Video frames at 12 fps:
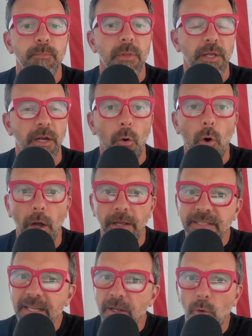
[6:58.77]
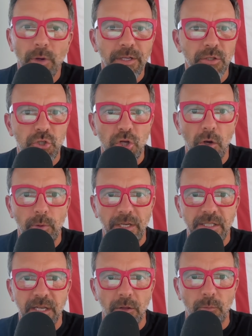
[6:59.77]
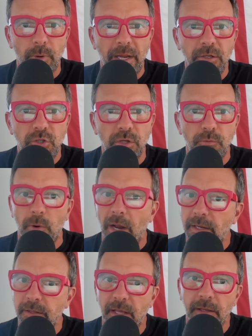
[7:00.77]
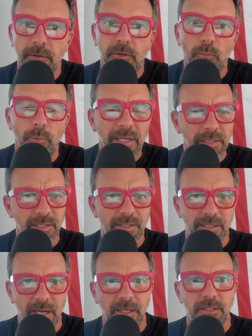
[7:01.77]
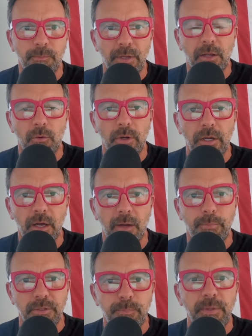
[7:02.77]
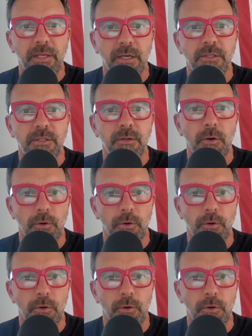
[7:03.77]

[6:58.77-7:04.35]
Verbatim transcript: you know is it going to show acceleration right they, the reason stocks have been going up is because